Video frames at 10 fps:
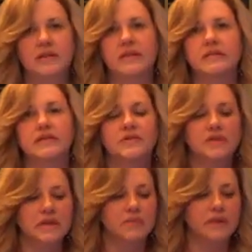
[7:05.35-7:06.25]
This gives you
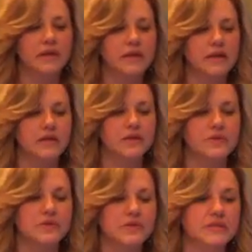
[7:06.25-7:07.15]
the ability to
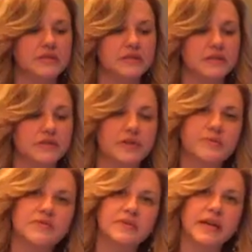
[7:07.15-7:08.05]
use
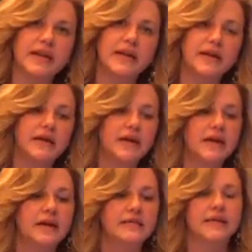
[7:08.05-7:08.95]
descriptive data
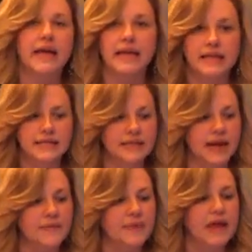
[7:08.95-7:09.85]
to gain insight,